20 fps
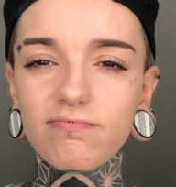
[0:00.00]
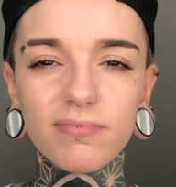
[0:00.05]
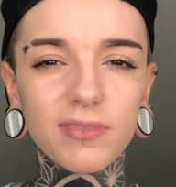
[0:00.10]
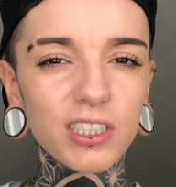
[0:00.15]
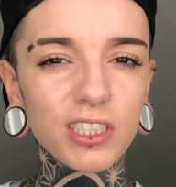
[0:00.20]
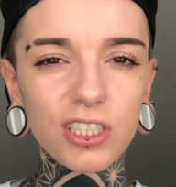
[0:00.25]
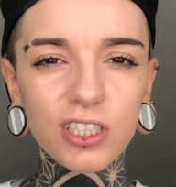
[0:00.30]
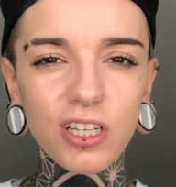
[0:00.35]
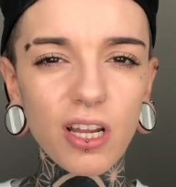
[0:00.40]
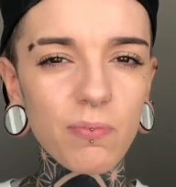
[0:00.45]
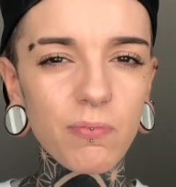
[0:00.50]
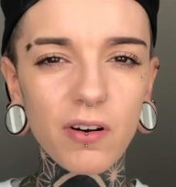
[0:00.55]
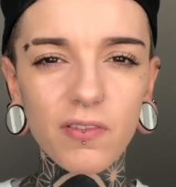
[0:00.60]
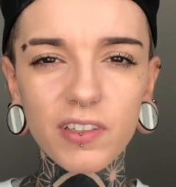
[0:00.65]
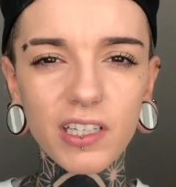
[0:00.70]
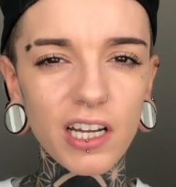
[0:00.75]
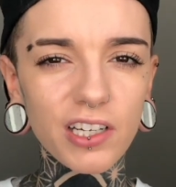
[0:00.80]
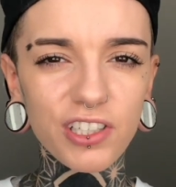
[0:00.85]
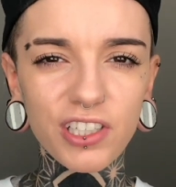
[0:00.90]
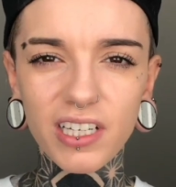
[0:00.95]
just don't bother
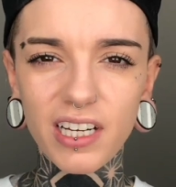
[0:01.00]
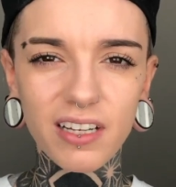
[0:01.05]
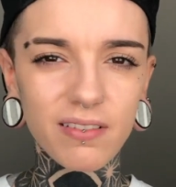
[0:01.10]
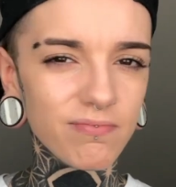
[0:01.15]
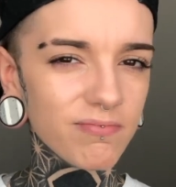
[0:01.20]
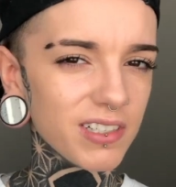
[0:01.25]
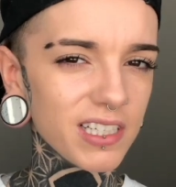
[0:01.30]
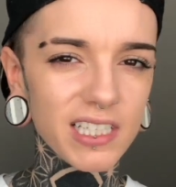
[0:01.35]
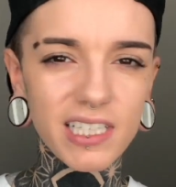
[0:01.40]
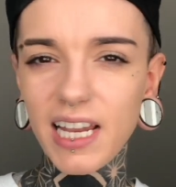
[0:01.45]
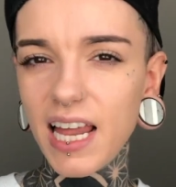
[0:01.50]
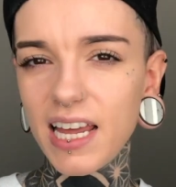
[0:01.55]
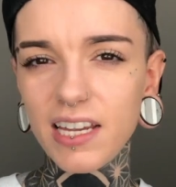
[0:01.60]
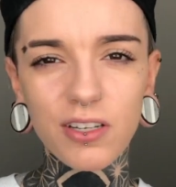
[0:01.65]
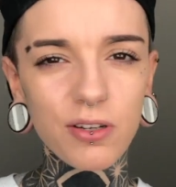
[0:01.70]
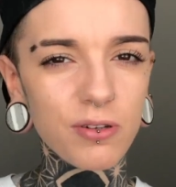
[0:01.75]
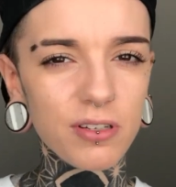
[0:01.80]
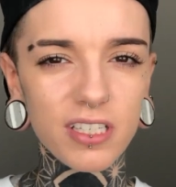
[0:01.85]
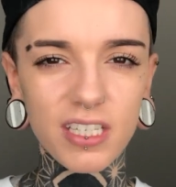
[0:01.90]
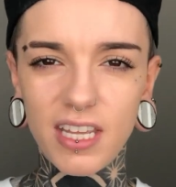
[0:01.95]
touching it, just let it do
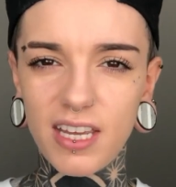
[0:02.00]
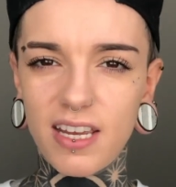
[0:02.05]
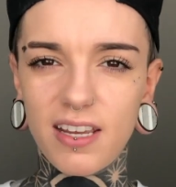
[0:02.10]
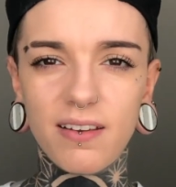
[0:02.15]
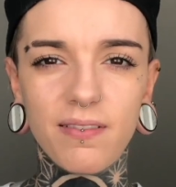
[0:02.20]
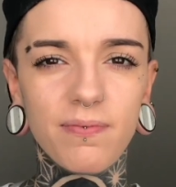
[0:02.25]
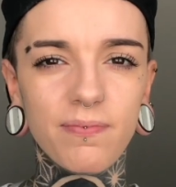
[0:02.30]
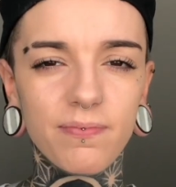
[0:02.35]
its thing.